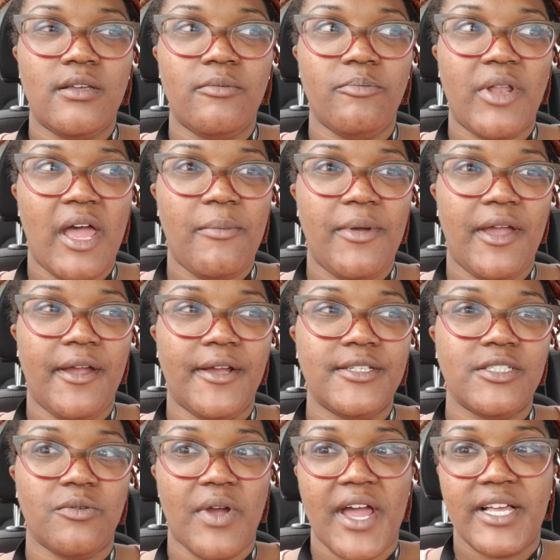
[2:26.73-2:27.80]
blackberries,
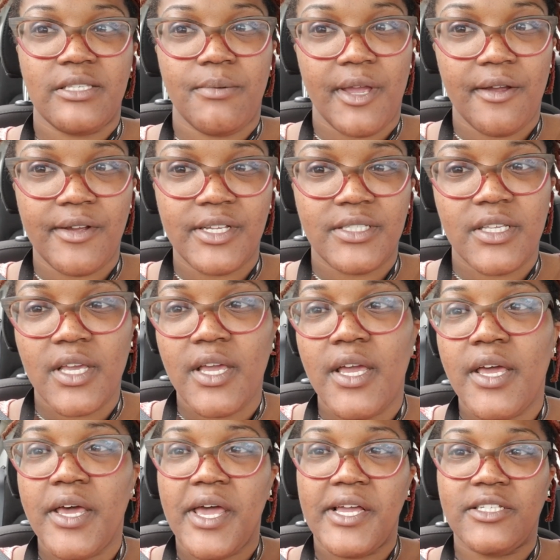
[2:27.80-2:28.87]
and raspberries.
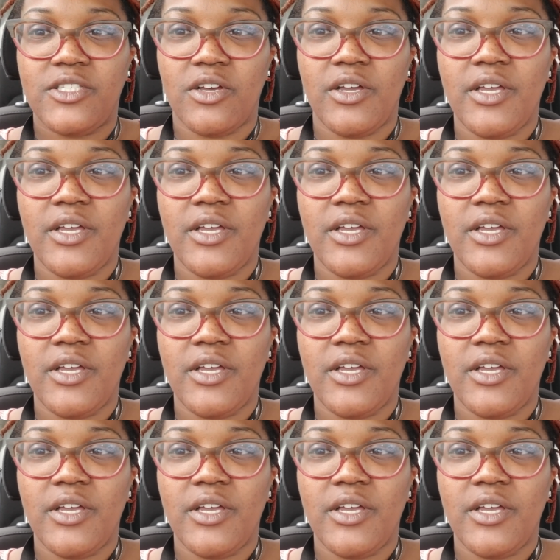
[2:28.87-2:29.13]
And so